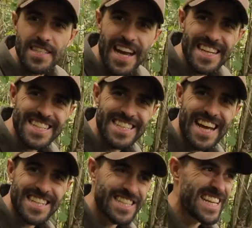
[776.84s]
test is
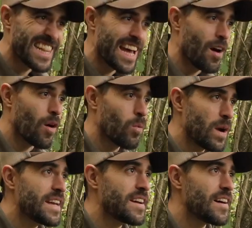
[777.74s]
actually they are
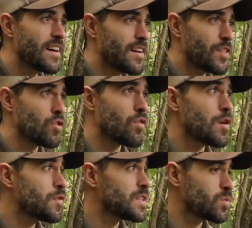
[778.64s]
weaker, the
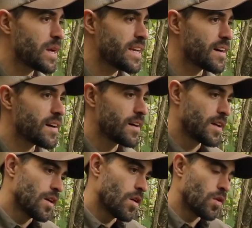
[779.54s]
growth is weaker
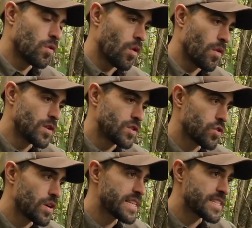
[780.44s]
on, on the
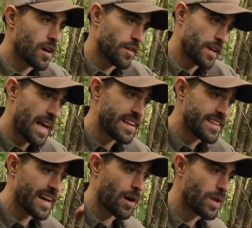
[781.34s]
trees that I've laid
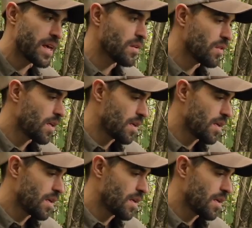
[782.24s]
downhill.